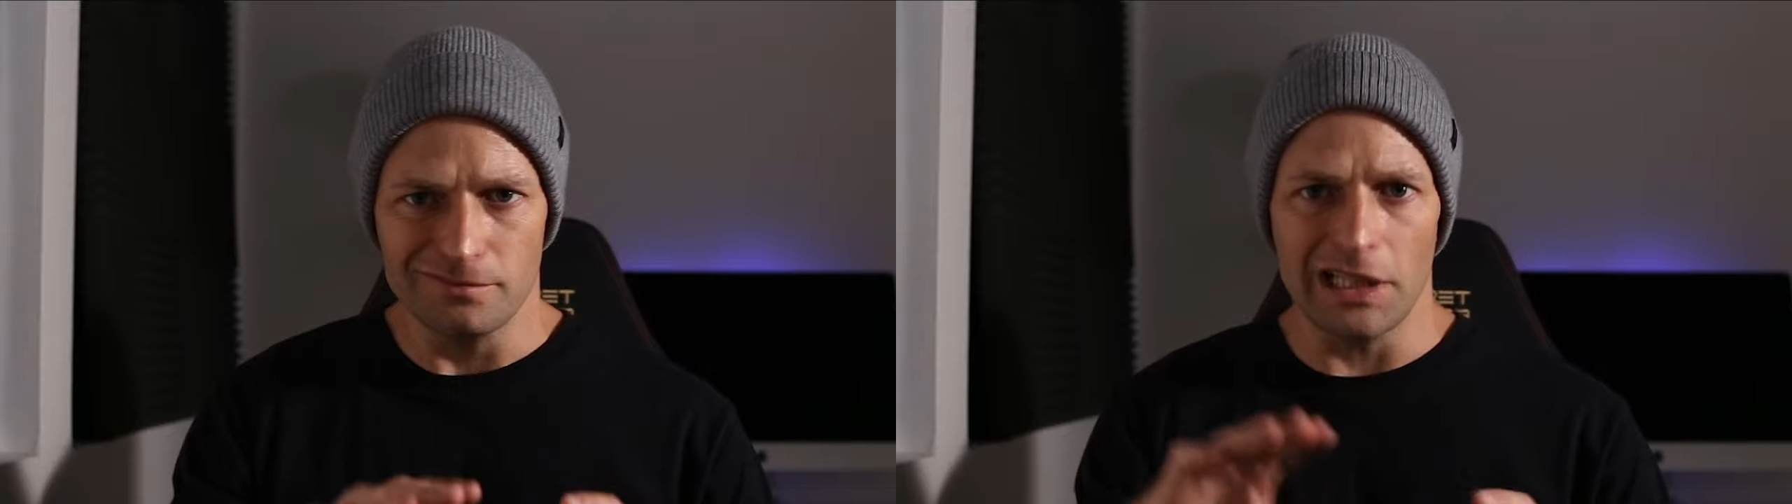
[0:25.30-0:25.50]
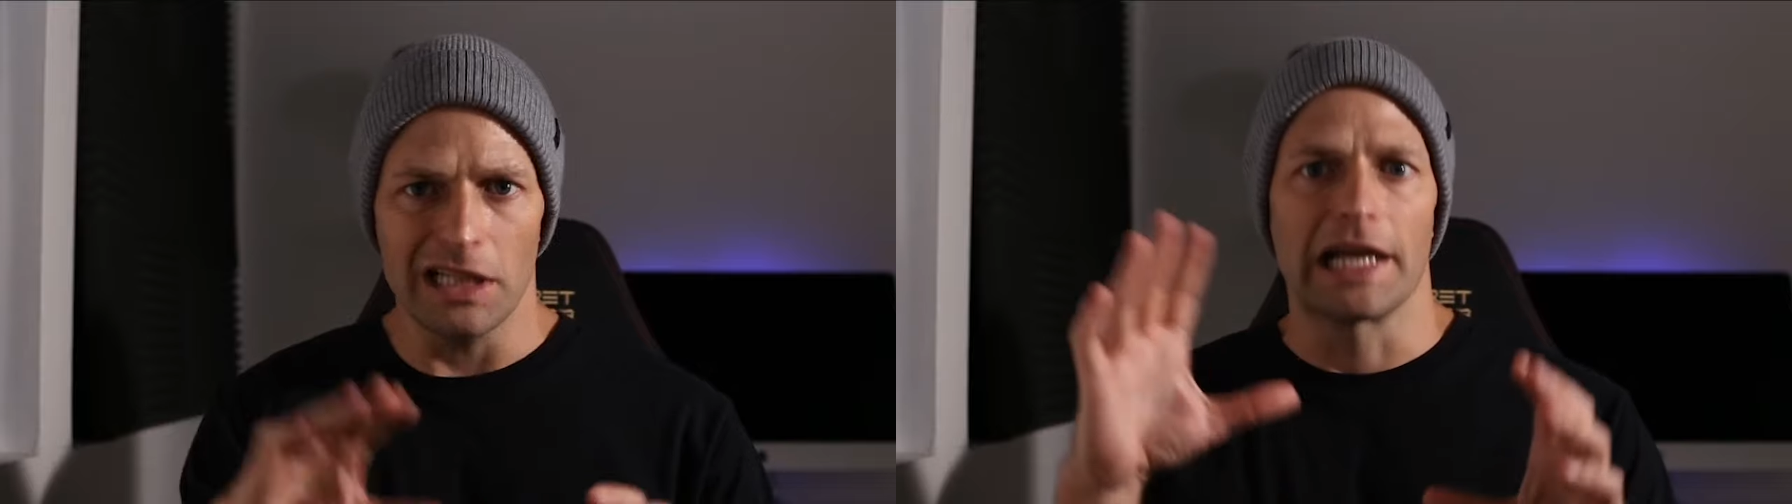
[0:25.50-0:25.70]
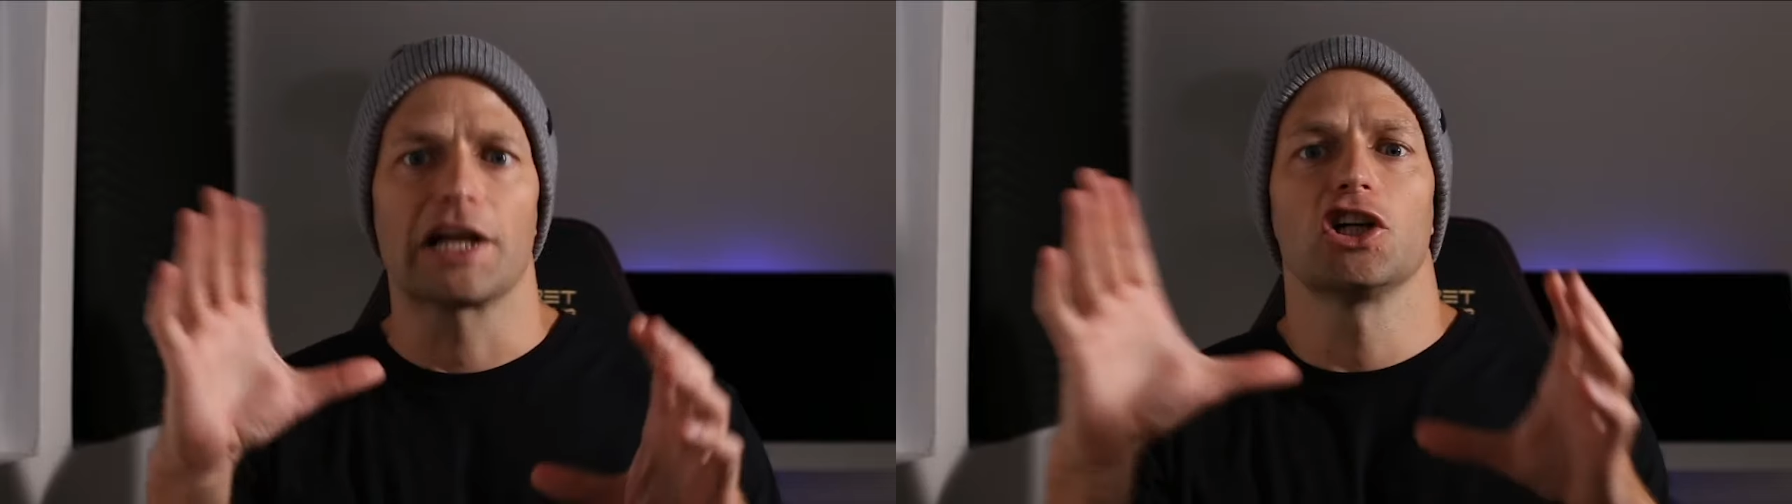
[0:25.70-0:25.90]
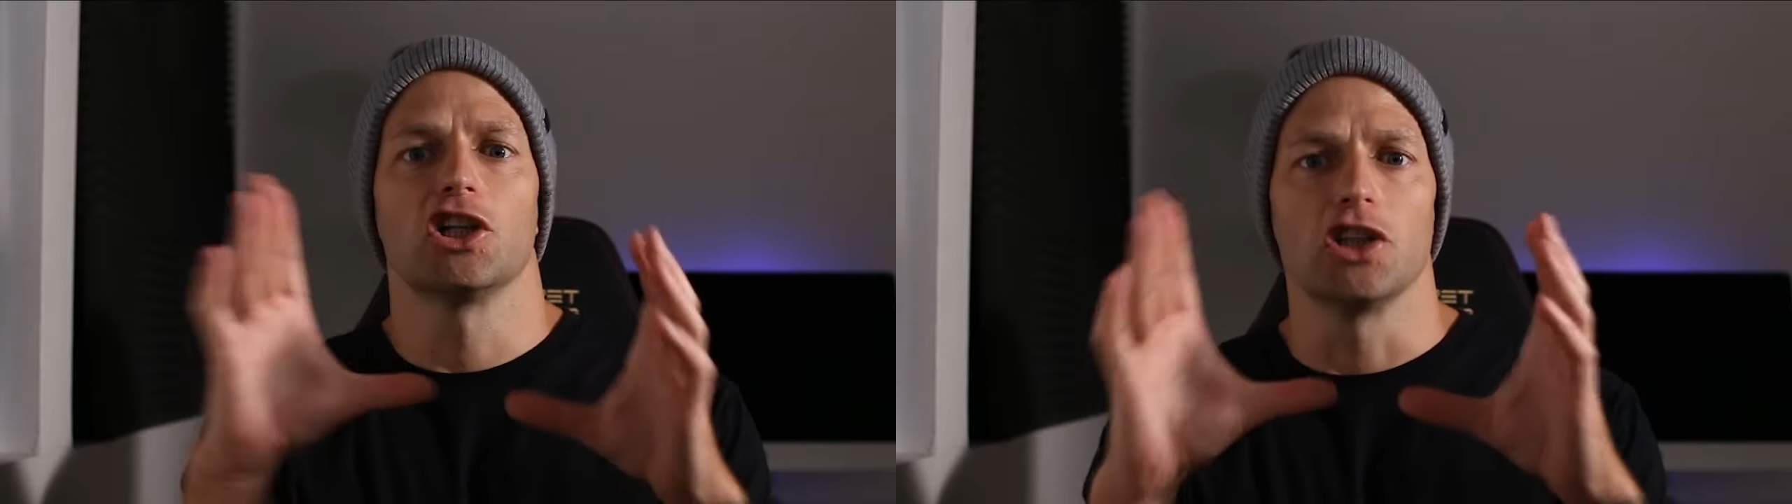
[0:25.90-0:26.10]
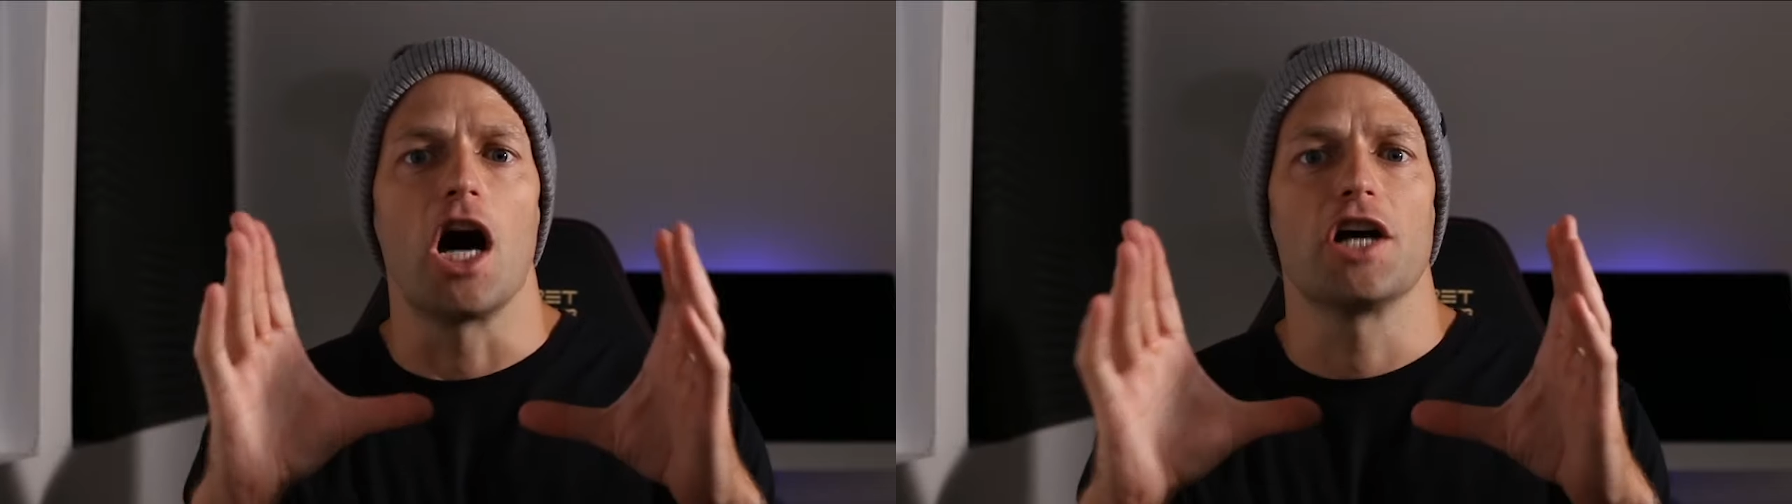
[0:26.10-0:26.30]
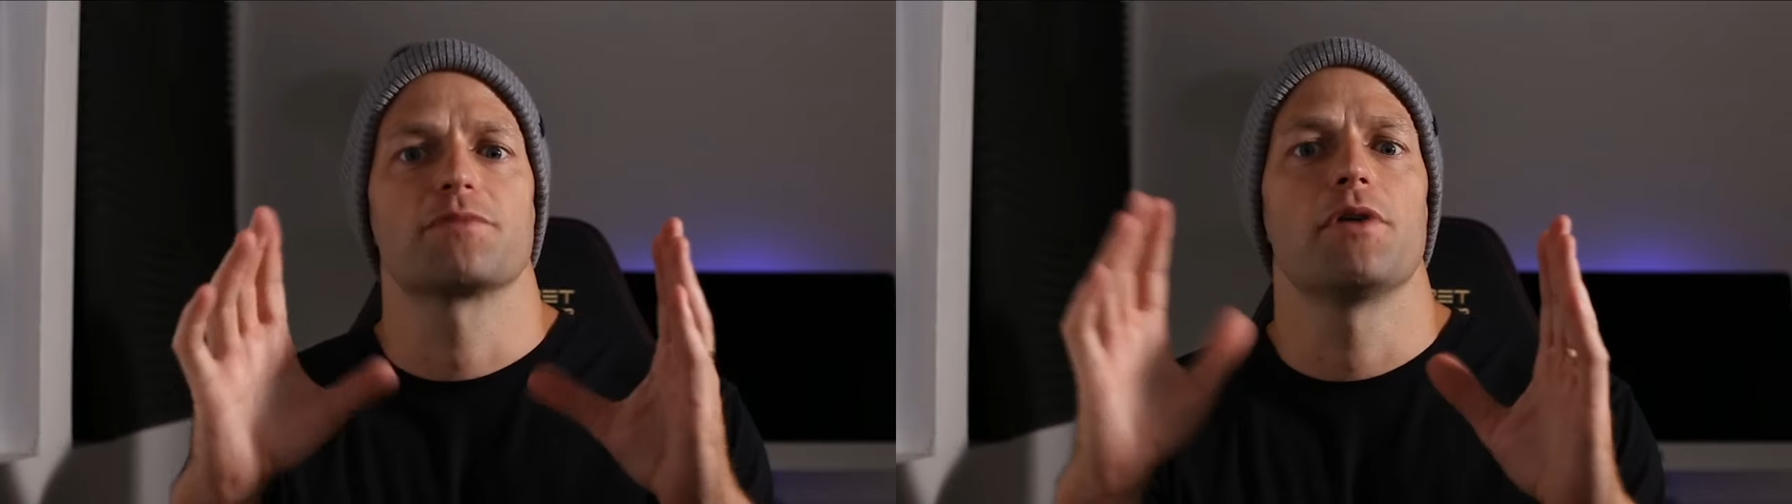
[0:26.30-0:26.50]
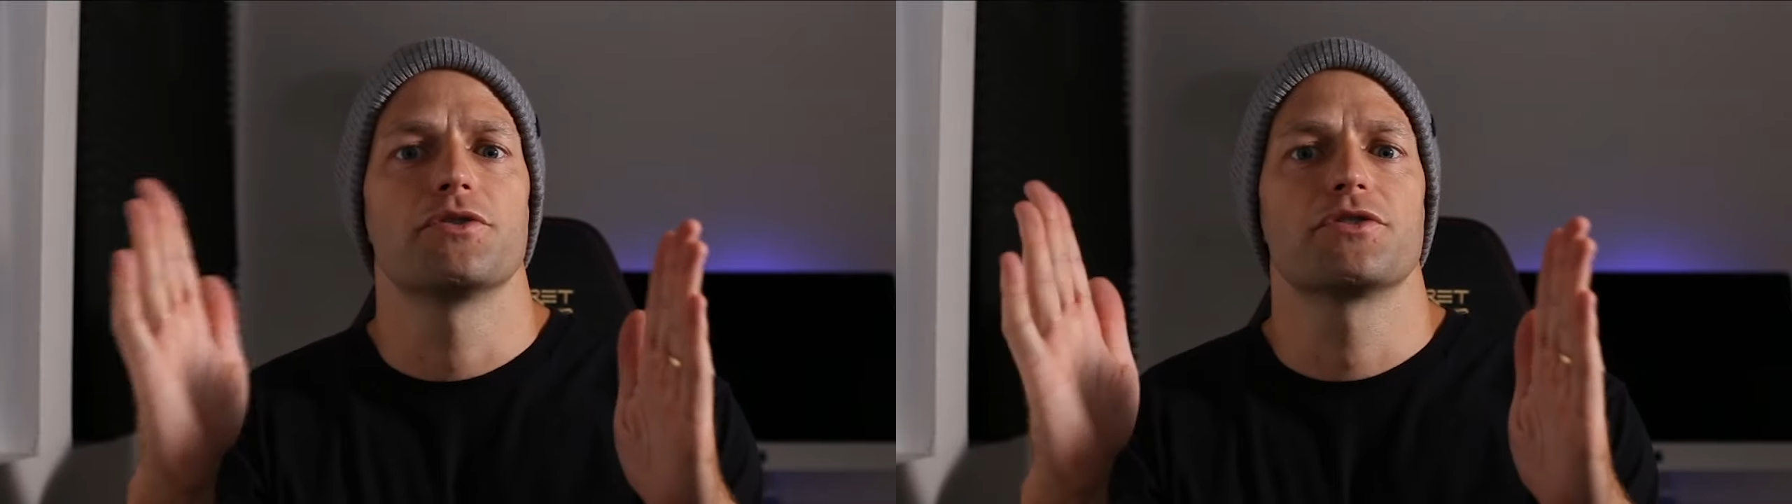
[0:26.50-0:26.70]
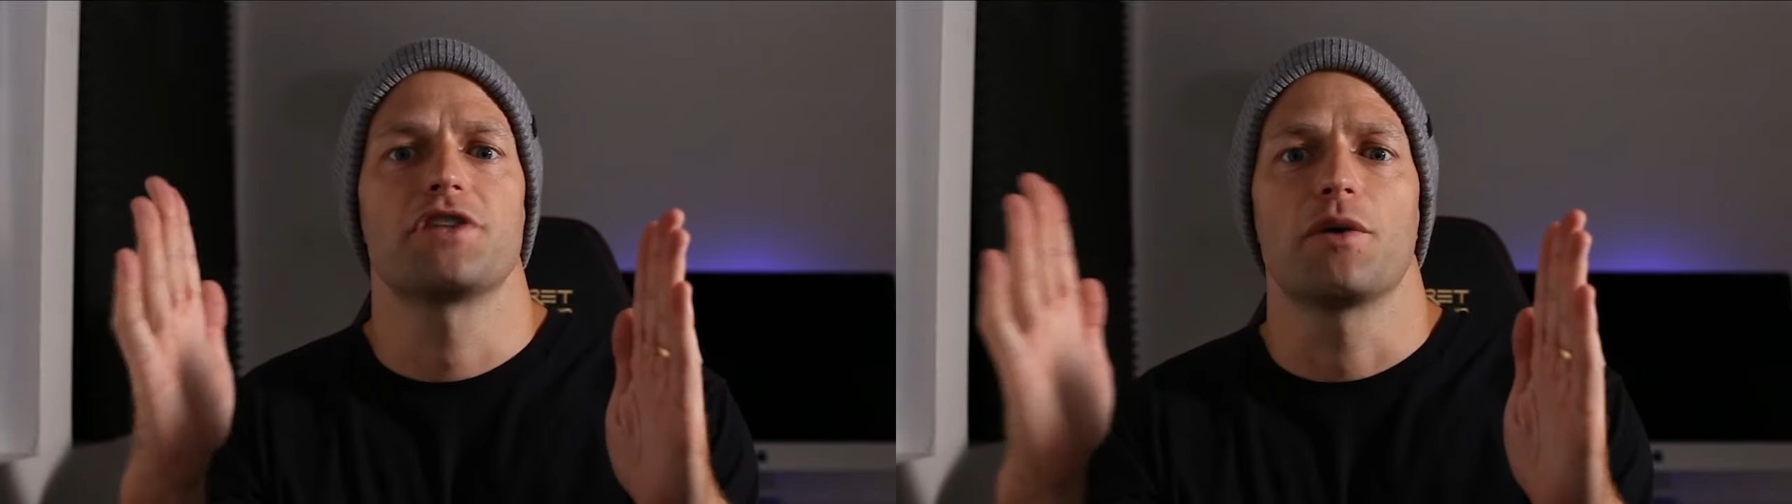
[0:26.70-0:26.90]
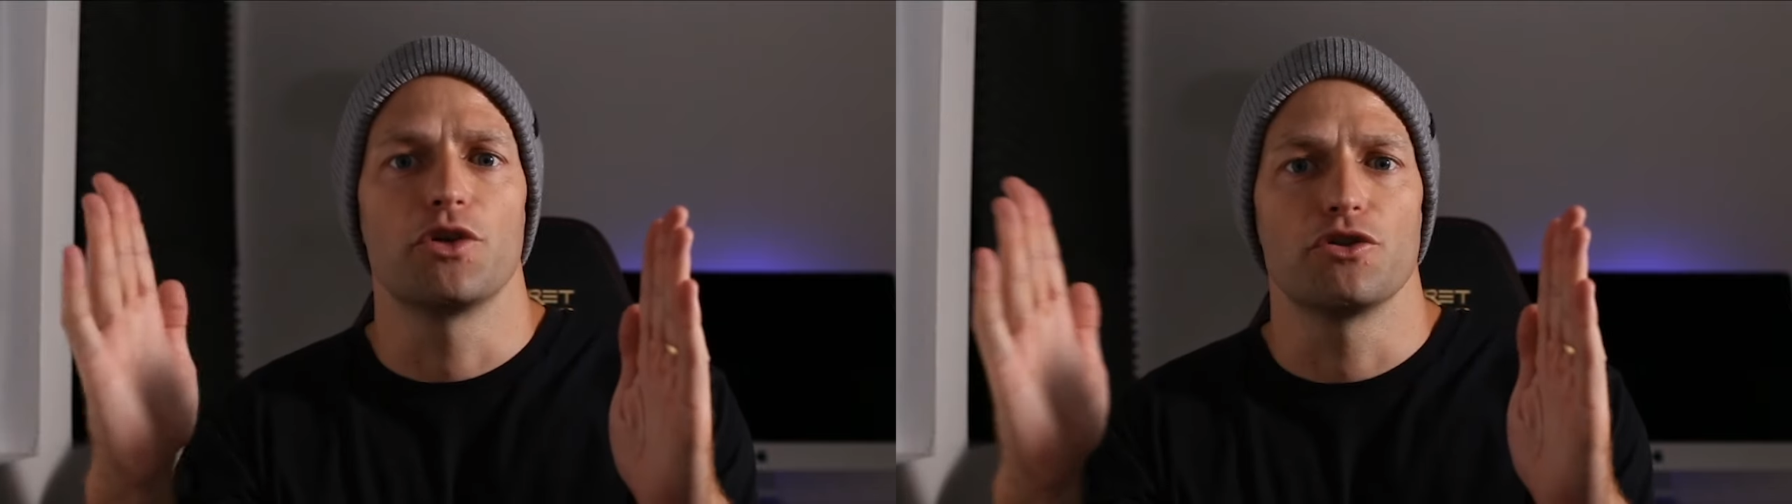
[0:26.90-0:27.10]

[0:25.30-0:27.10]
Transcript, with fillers: like collage posts that when